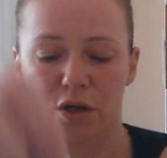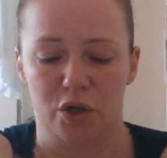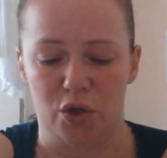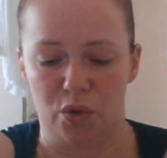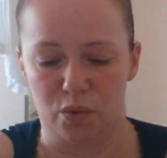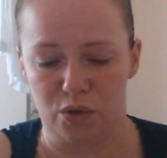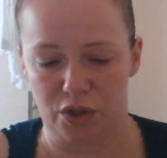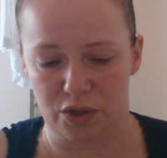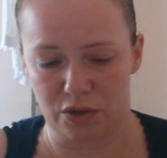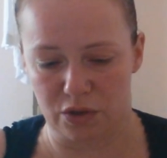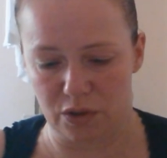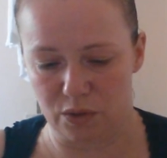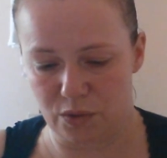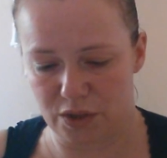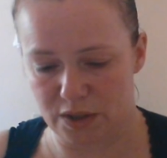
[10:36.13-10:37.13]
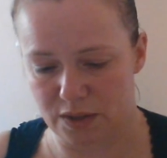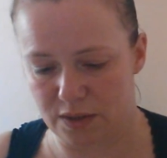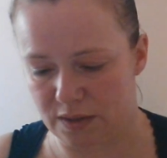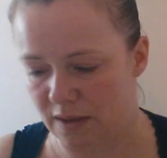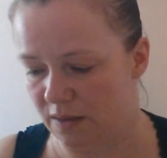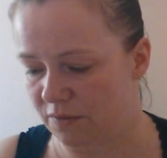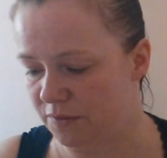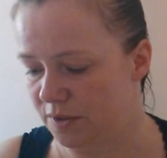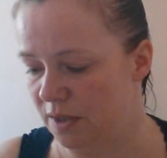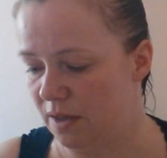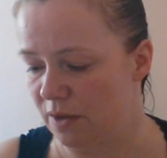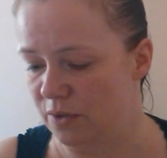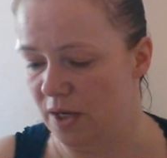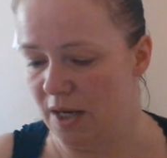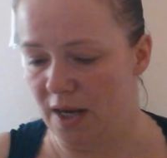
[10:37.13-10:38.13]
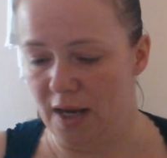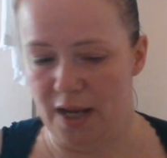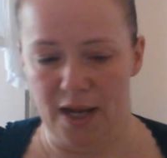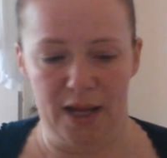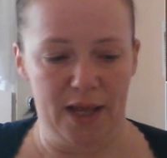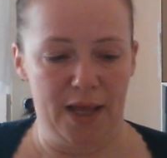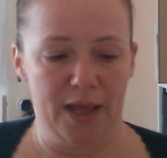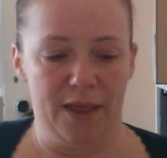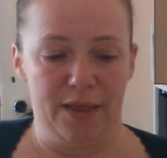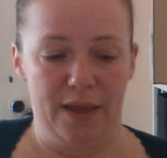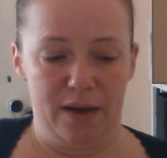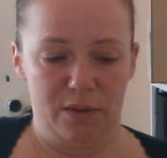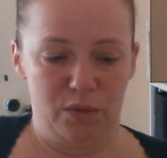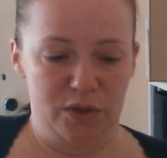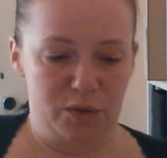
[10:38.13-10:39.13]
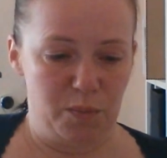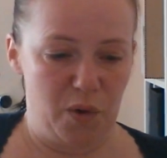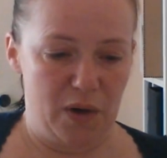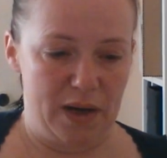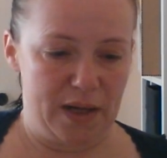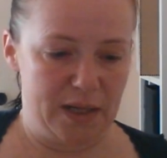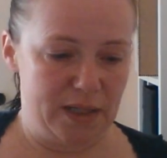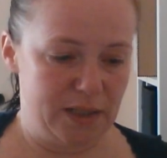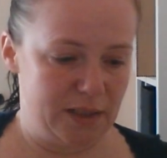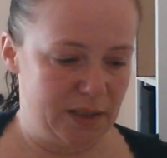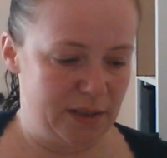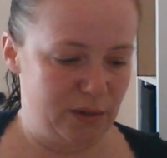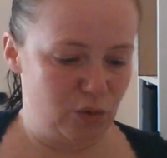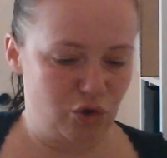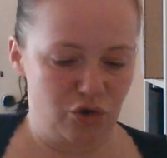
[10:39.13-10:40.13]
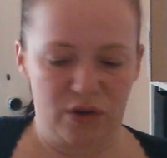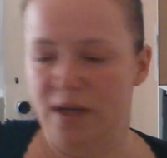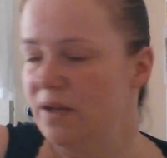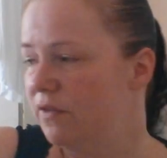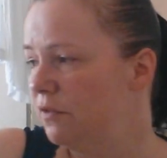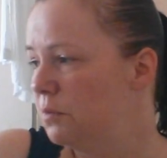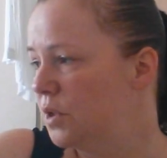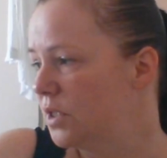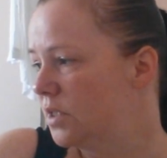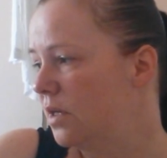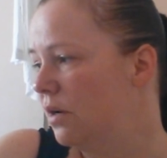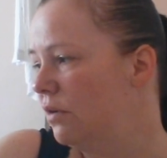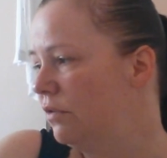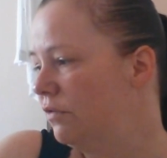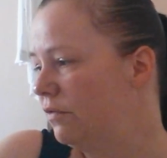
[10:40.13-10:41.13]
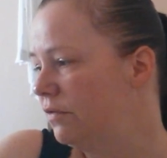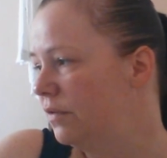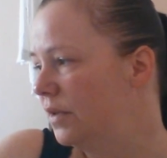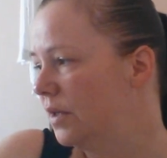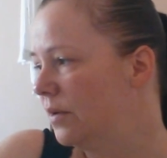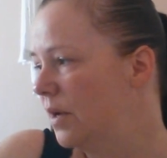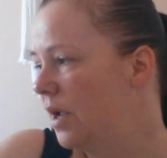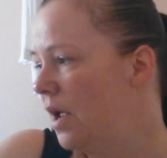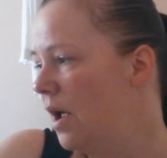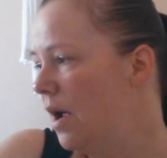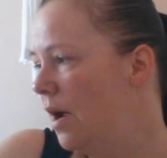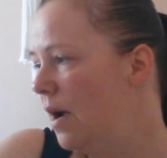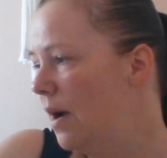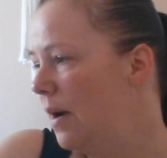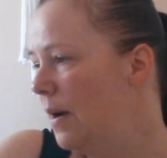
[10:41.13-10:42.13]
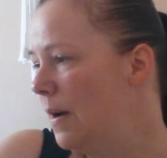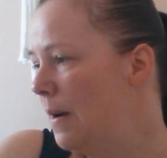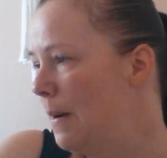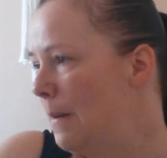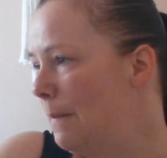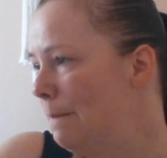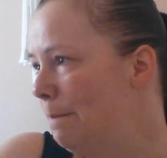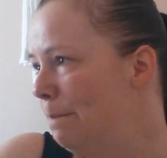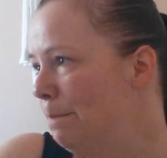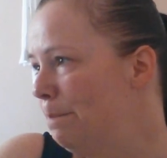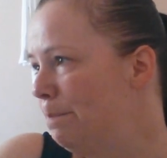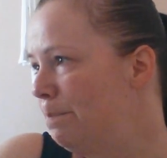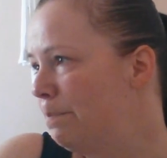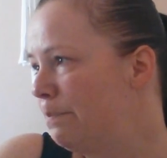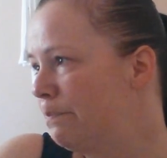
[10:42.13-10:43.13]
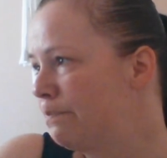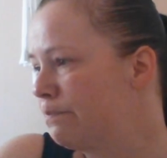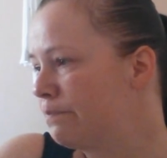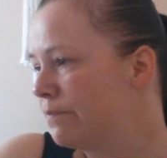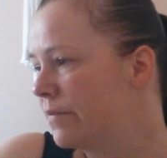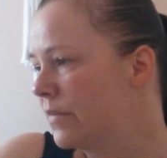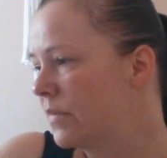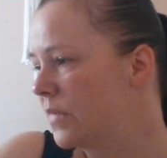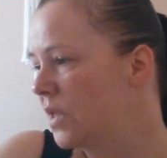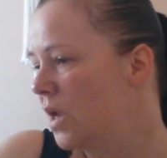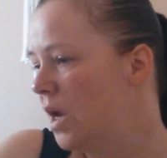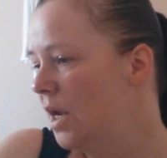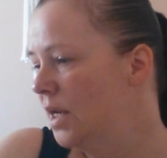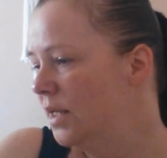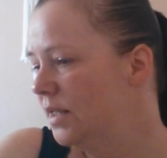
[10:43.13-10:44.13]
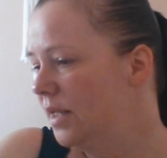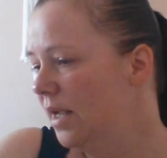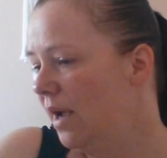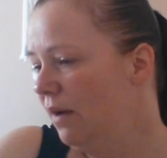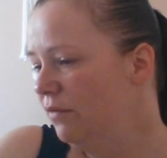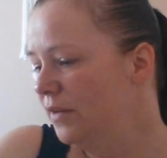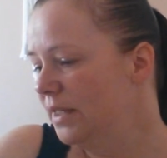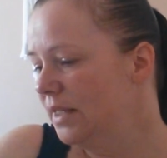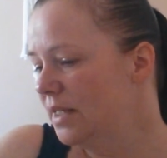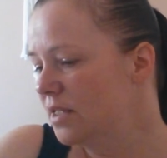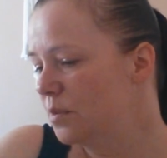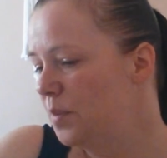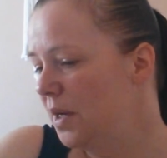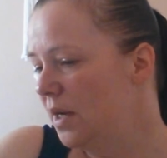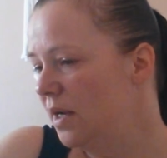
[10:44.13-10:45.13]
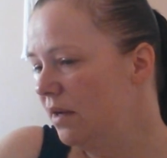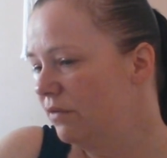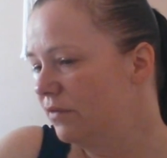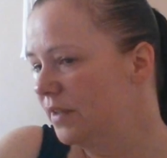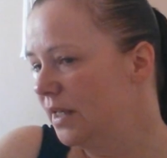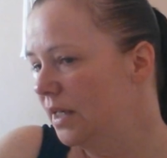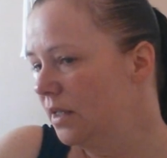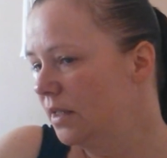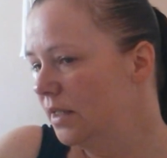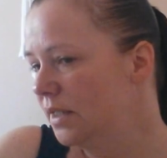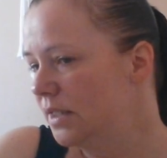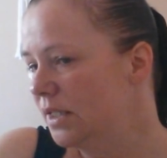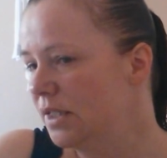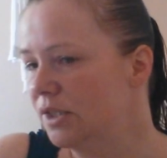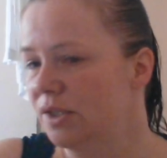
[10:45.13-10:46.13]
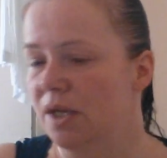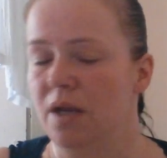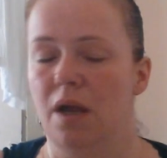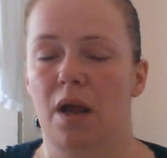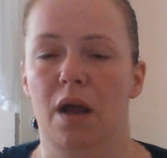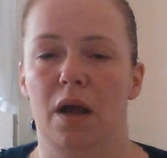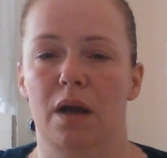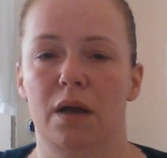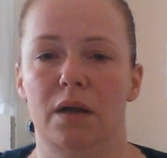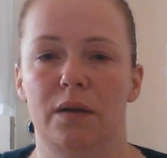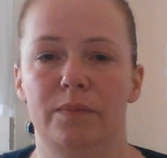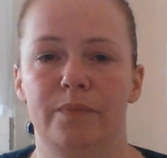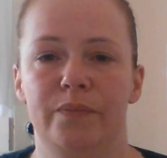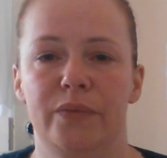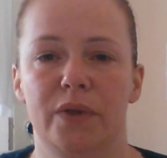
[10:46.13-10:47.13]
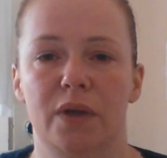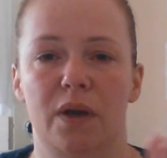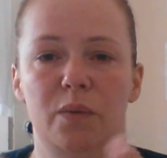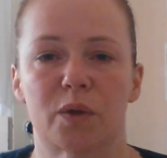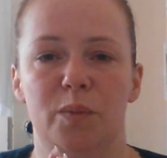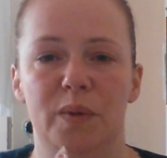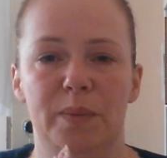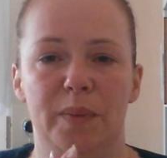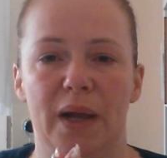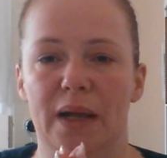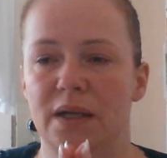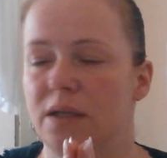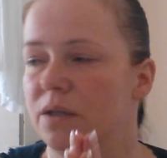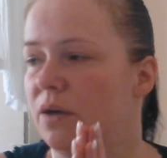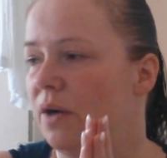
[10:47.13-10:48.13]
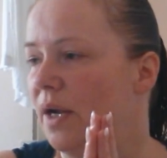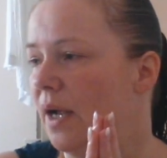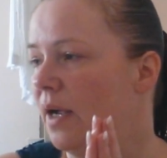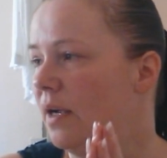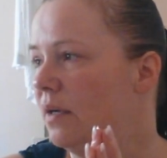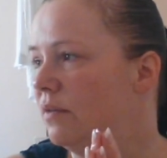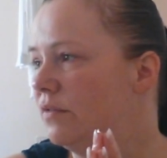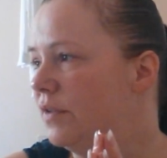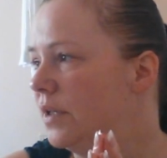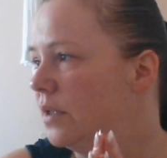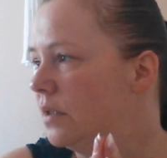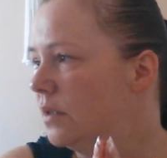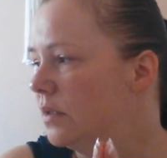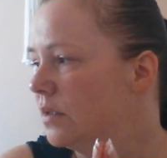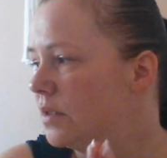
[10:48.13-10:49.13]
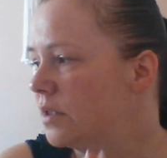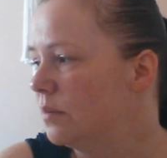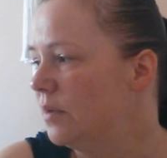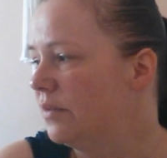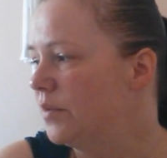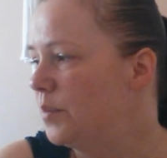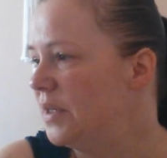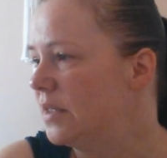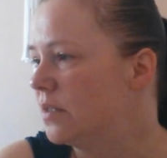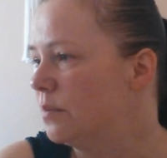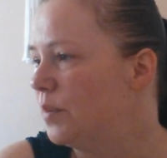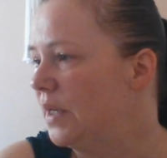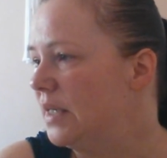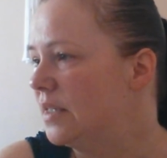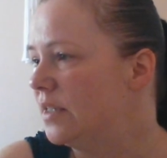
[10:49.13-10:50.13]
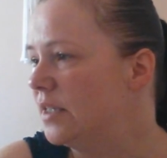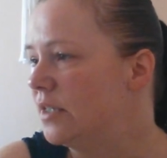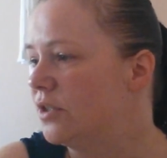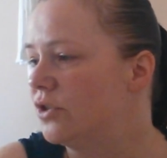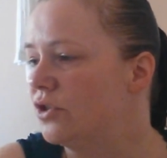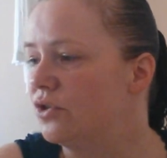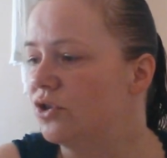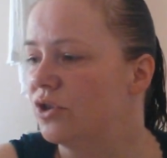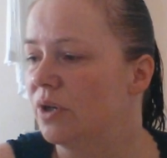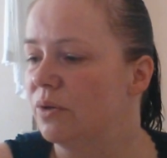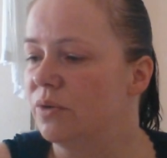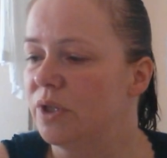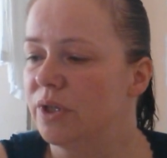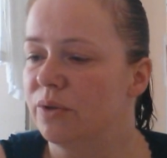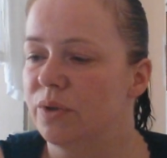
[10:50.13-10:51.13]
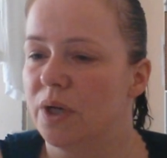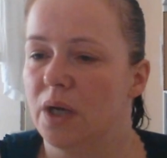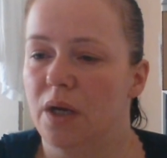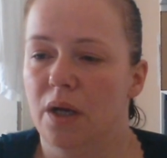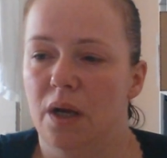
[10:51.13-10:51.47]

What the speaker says: Gorgeous, gorgeous stuff. So that was my little treat for myself. Yeah, I think that's about it for now, ladies. I will be back. I have some other bits and pieces to show you.